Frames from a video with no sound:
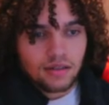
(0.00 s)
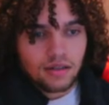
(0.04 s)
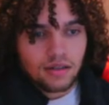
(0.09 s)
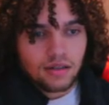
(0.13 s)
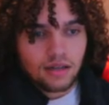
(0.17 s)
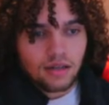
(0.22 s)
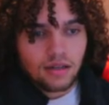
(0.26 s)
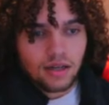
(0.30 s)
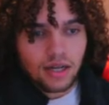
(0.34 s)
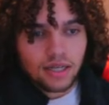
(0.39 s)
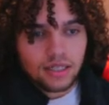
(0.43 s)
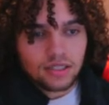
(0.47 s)

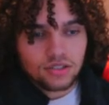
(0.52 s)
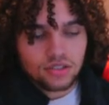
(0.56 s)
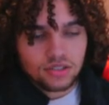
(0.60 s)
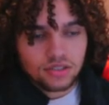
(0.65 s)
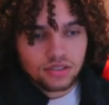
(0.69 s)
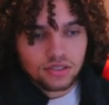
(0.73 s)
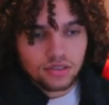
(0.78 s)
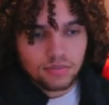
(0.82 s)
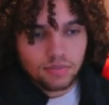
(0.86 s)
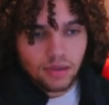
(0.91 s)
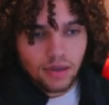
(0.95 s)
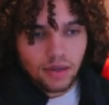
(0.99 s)
I can just
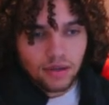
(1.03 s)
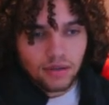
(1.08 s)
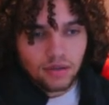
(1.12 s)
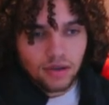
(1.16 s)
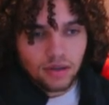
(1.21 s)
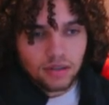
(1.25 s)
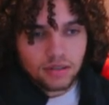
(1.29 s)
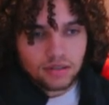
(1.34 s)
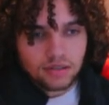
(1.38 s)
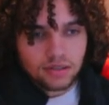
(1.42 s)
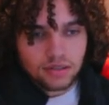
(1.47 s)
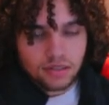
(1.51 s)
sleep powder,
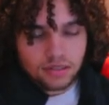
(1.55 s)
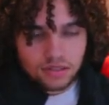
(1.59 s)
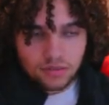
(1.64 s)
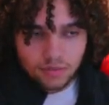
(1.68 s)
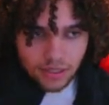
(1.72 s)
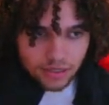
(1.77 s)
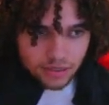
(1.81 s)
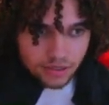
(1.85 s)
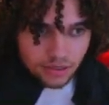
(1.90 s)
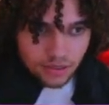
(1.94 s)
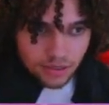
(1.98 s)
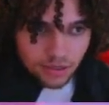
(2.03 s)
honestly, because he
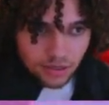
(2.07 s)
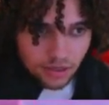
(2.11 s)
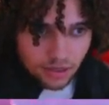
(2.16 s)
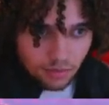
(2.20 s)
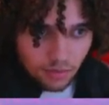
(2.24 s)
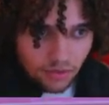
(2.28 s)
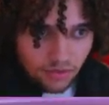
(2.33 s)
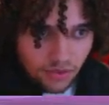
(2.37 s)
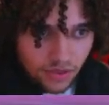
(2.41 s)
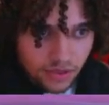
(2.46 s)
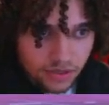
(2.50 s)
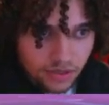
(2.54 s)
might DD in
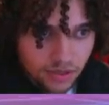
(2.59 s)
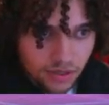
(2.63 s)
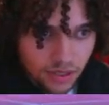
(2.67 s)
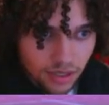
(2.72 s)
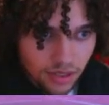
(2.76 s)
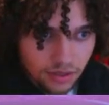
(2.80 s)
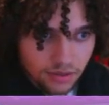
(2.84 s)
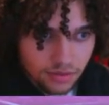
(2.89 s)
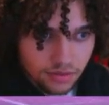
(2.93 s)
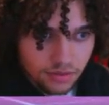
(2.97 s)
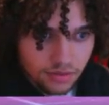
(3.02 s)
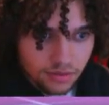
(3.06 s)
my face
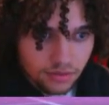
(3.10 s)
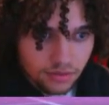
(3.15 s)
again.